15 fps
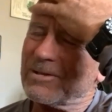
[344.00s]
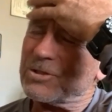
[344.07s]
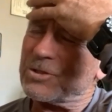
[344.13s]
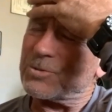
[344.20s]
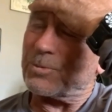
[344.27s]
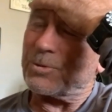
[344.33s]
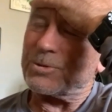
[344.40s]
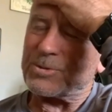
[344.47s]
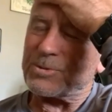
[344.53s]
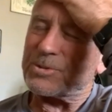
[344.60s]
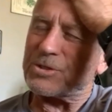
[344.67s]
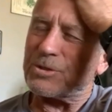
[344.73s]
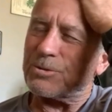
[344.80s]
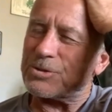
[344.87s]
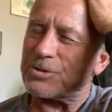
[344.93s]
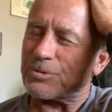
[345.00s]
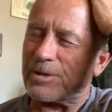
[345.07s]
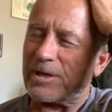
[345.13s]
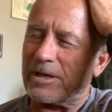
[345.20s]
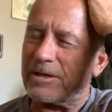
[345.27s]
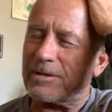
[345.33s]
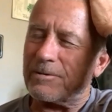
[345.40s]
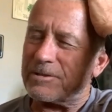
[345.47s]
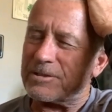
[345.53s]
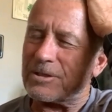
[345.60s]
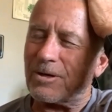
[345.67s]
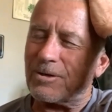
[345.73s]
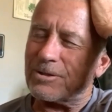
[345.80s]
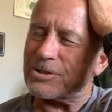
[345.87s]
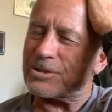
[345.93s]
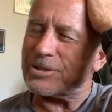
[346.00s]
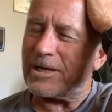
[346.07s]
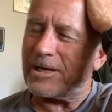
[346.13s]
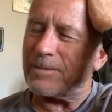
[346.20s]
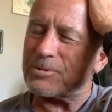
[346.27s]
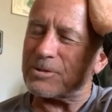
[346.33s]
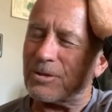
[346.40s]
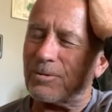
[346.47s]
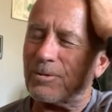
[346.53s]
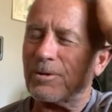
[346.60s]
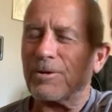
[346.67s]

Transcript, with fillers: spruce was so stringy it's hard to shape. So